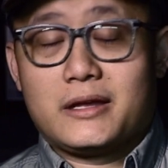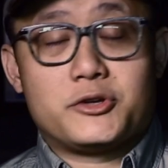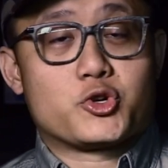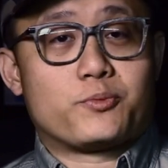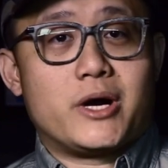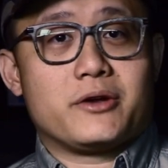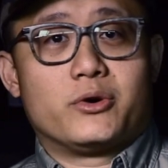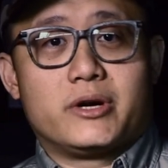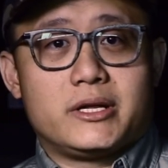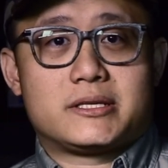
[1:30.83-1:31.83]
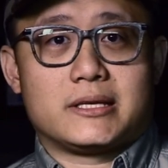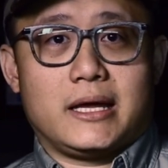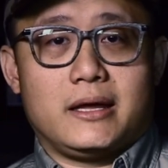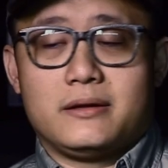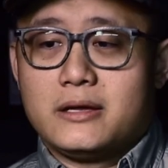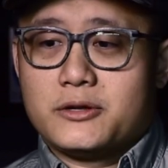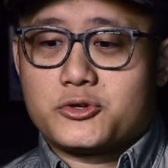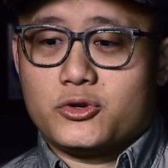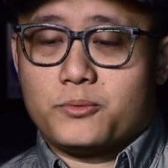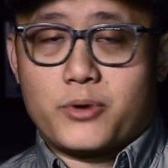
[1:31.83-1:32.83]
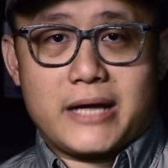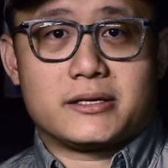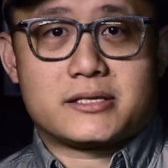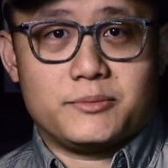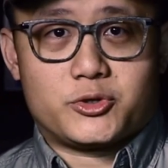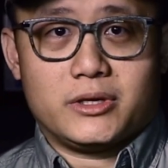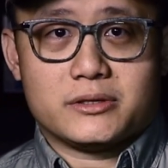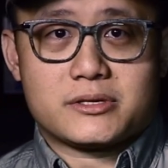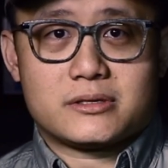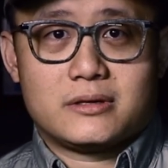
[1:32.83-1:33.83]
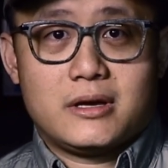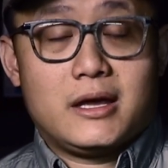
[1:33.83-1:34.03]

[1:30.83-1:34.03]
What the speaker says: Is your priority today to practice some drills?